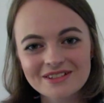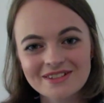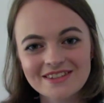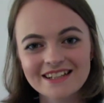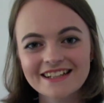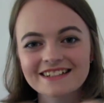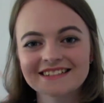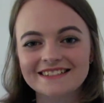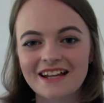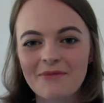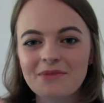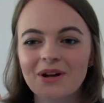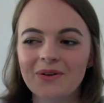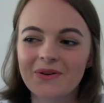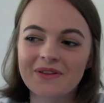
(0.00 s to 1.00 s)
what you think down
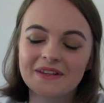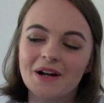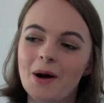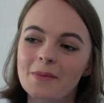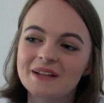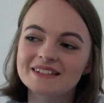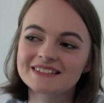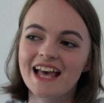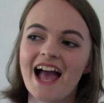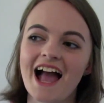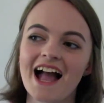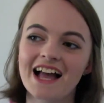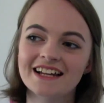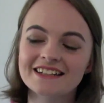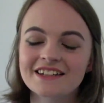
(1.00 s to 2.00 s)
below in the comments
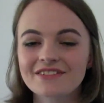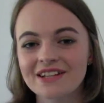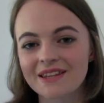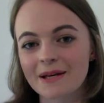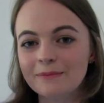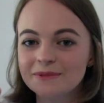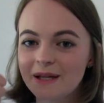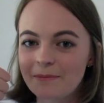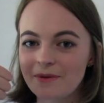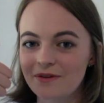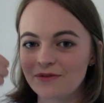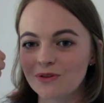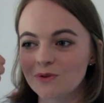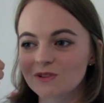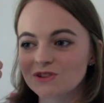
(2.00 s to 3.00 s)
and give it a thumbs up
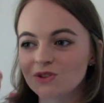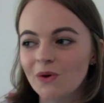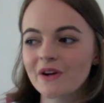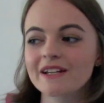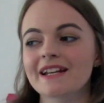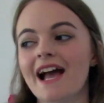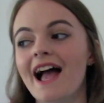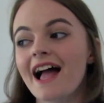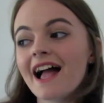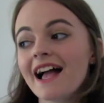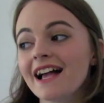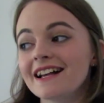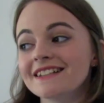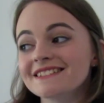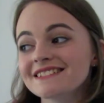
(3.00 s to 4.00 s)
if you enjoyed,
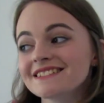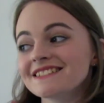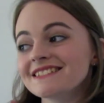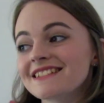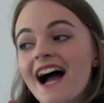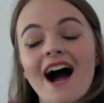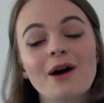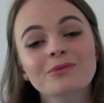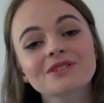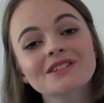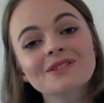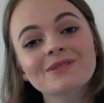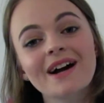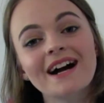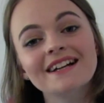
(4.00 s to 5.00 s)
and I will see
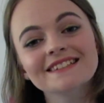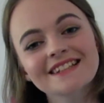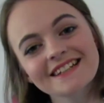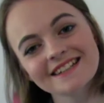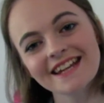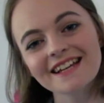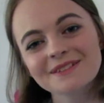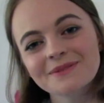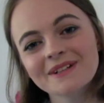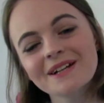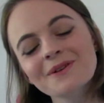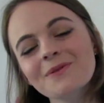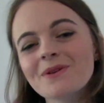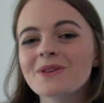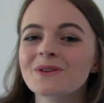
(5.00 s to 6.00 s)
you guys next week
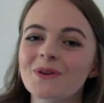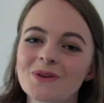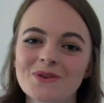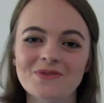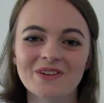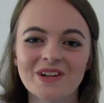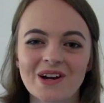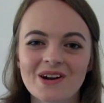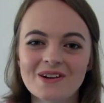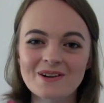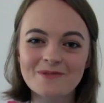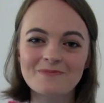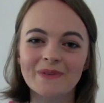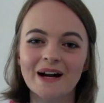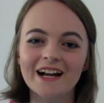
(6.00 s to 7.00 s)
with an all new video.
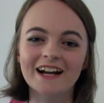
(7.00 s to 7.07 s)
Bye